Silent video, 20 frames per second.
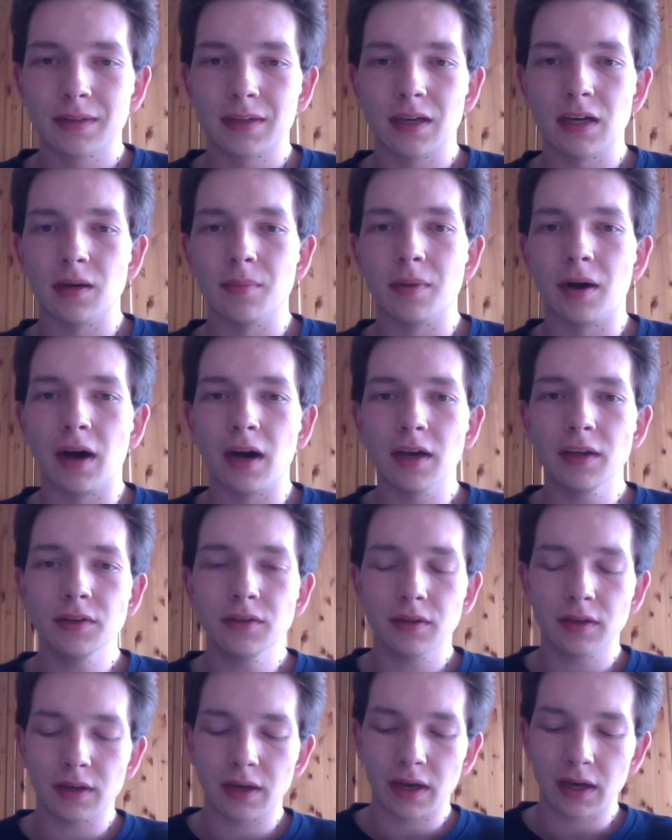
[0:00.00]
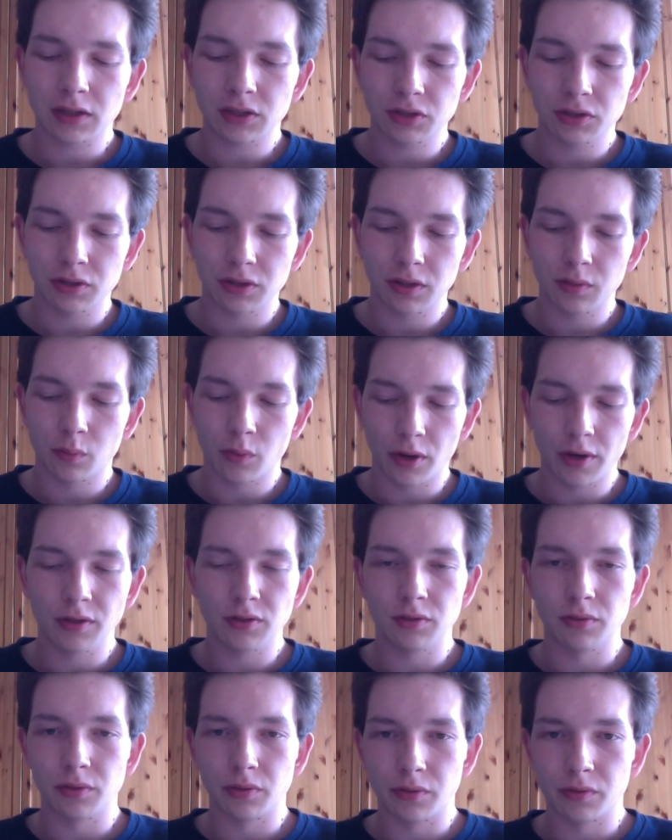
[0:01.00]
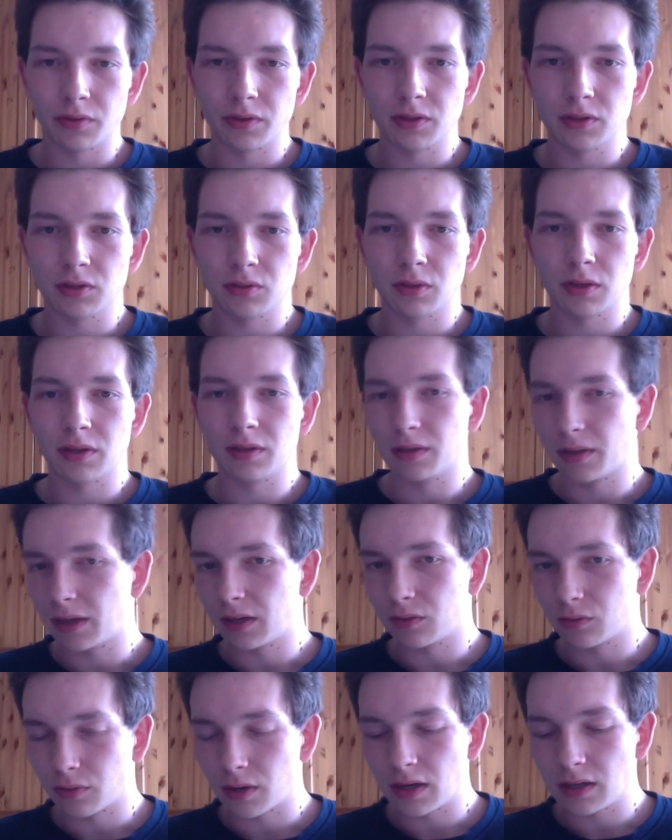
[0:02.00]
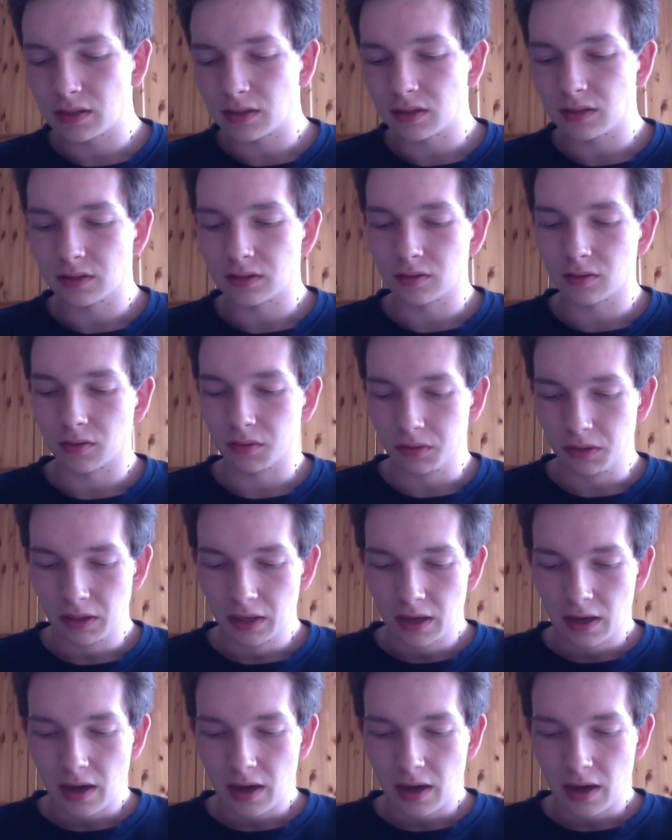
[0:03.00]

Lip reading: I actually wanted to learn this trick like crazy, so